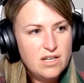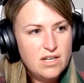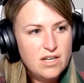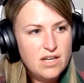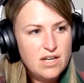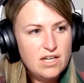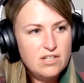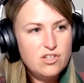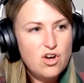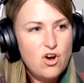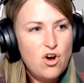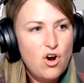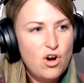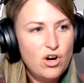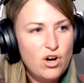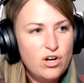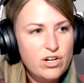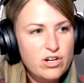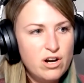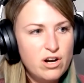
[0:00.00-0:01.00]
it's
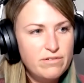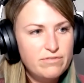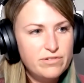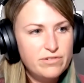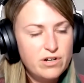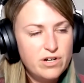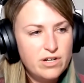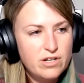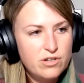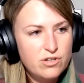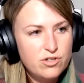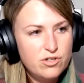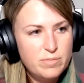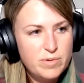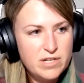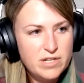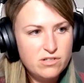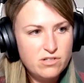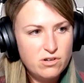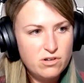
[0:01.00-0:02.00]
hard enough in our industry
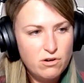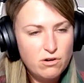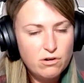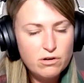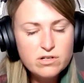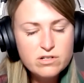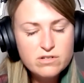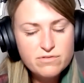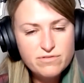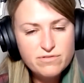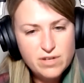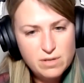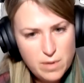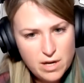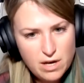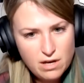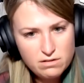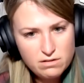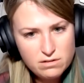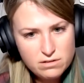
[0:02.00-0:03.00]
because there aren't
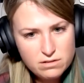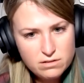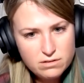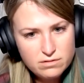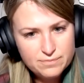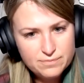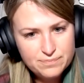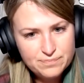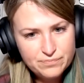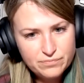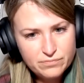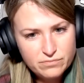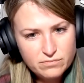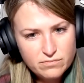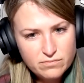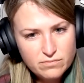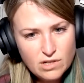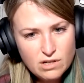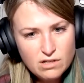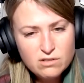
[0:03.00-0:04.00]
females,
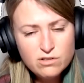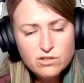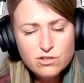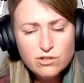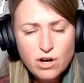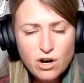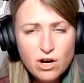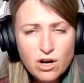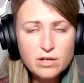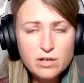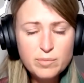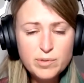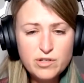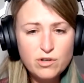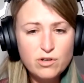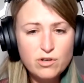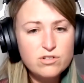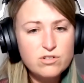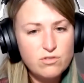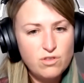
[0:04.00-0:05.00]
or there are, but there
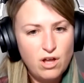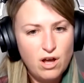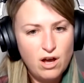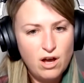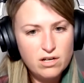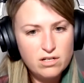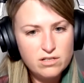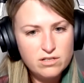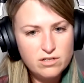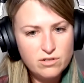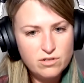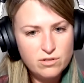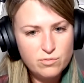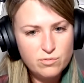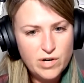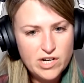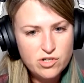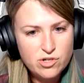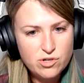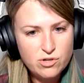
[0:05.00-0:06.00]
aren't a lot. The
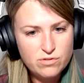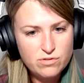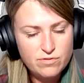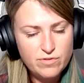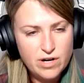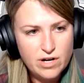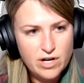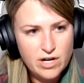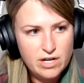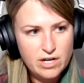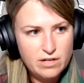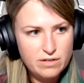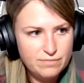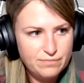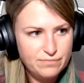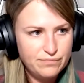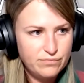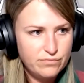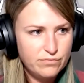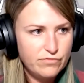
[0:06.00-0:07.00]
ratio is very,
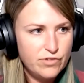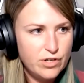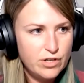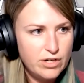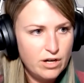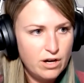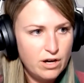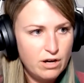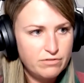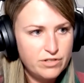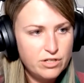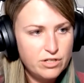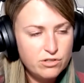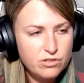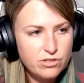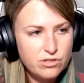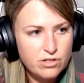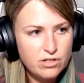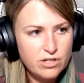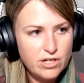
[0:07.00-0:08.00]
very off
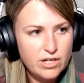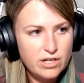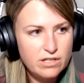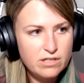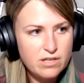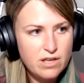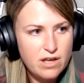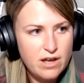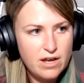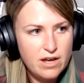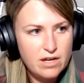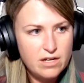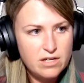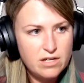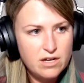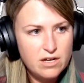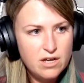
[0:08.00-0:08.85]
kilter. And it's like